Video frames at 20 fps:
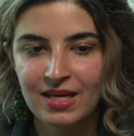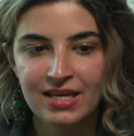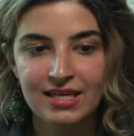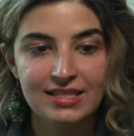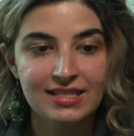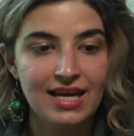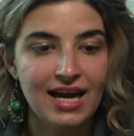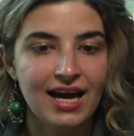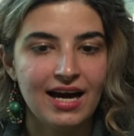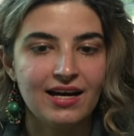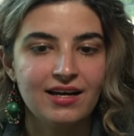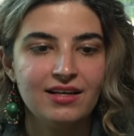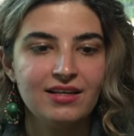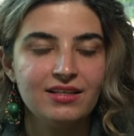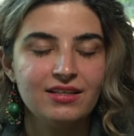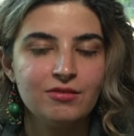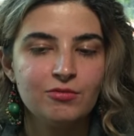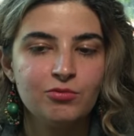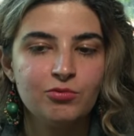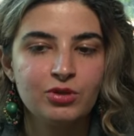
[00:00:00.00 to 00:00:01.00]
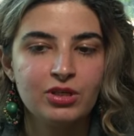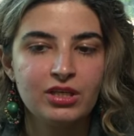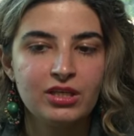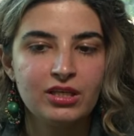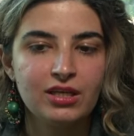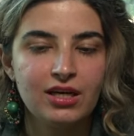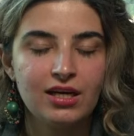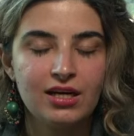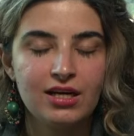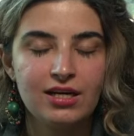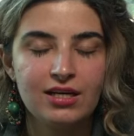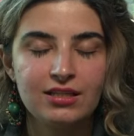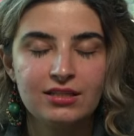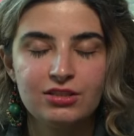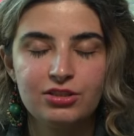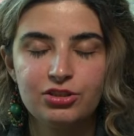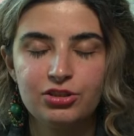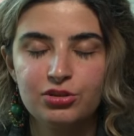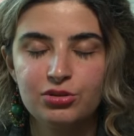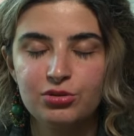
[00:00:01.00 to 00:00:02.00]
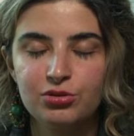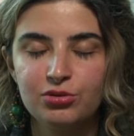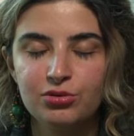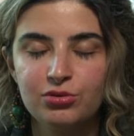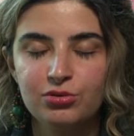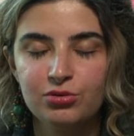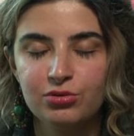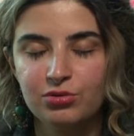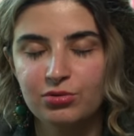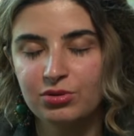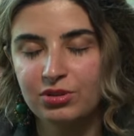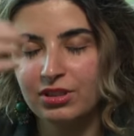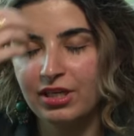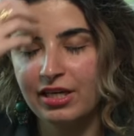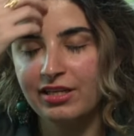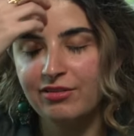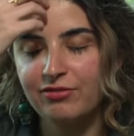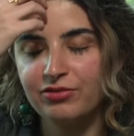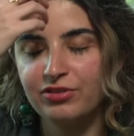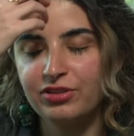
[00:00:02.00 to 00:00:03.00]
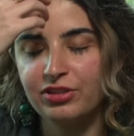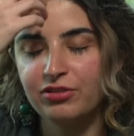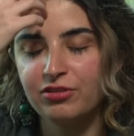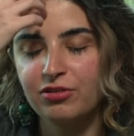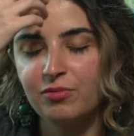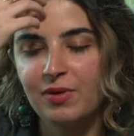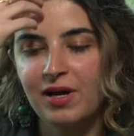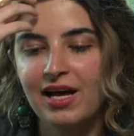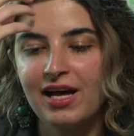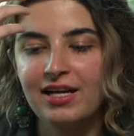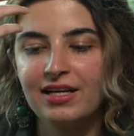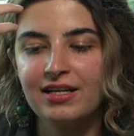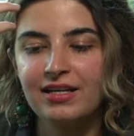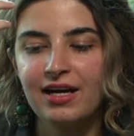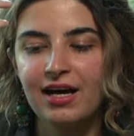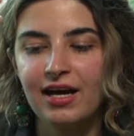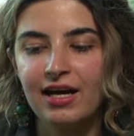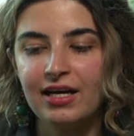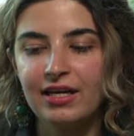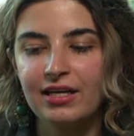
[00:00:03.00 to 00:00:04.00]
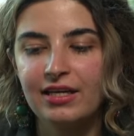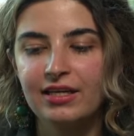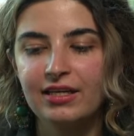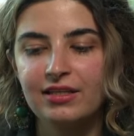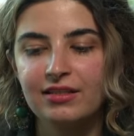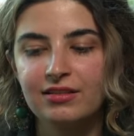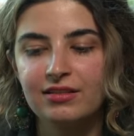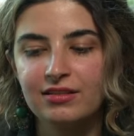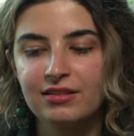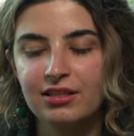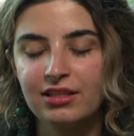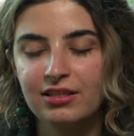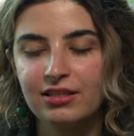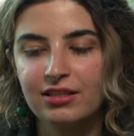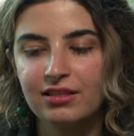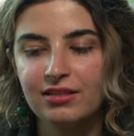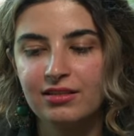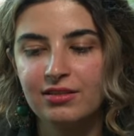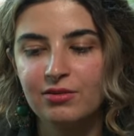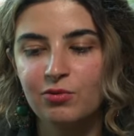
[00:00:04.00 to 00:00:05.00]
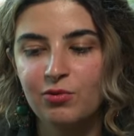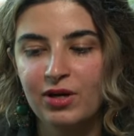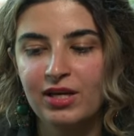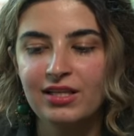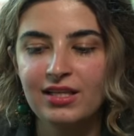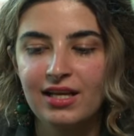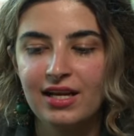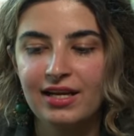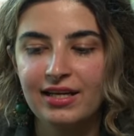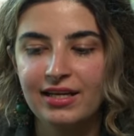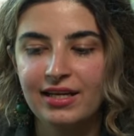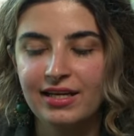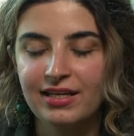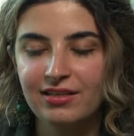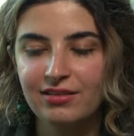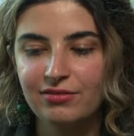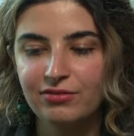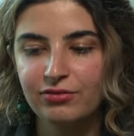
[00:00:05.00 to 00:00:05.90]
yeah, we uh, to kind of circle back i the, the, the, way that i kind of